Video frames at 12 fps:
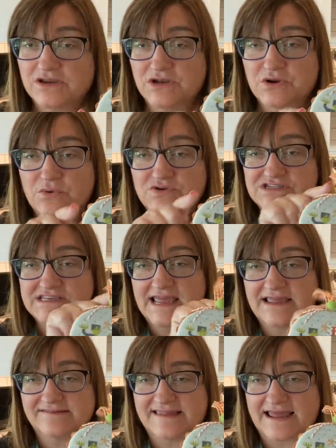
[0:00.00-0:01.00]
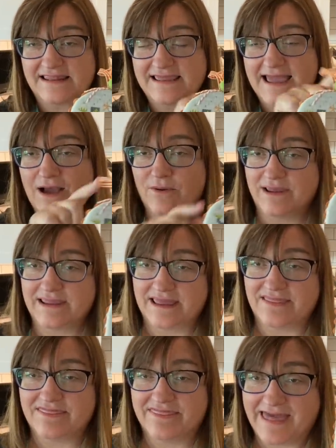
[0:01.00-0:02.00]
you know, just exactly how I
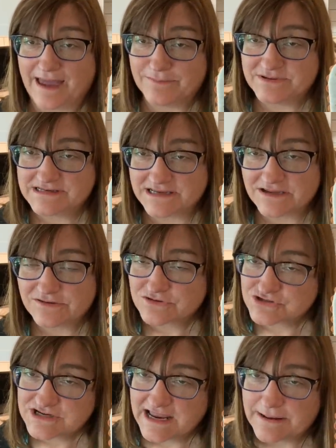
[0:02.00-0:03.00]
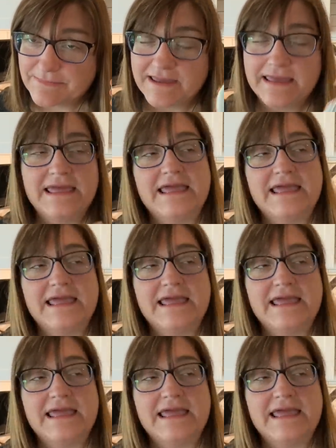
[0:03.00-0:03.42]
get that particular shape.